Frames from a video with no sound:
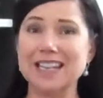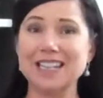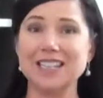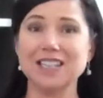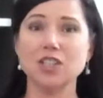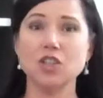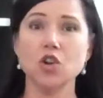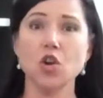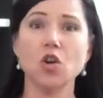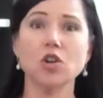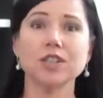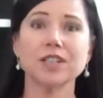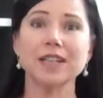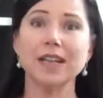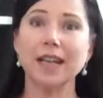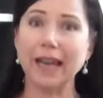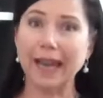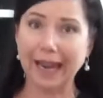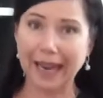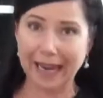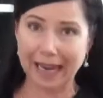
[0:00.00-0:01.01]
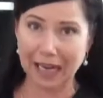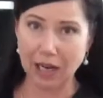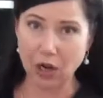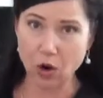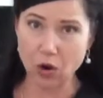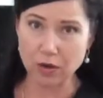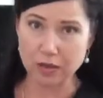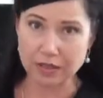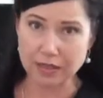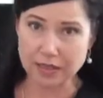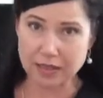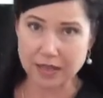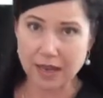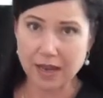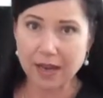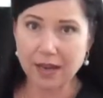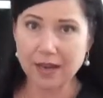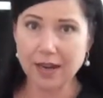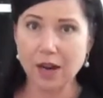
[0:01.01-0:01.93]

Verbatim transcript: It is not hair loss.